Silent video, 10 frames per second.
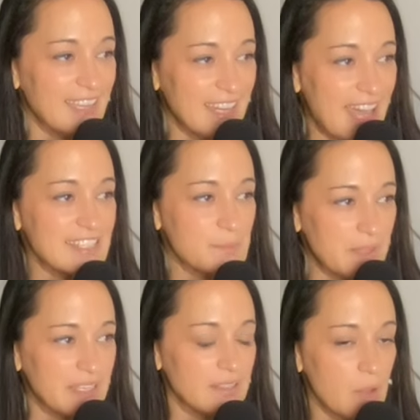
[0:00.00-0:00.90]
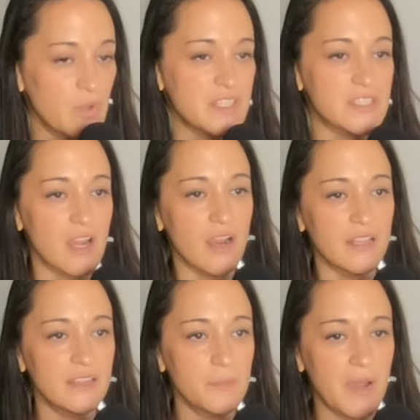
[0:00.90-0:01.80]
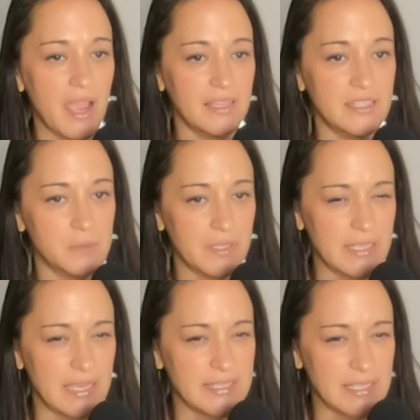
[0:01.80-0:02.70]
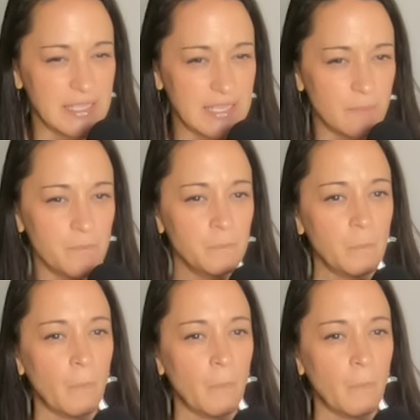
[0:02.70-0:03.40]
it has been. We started the pilot 2018.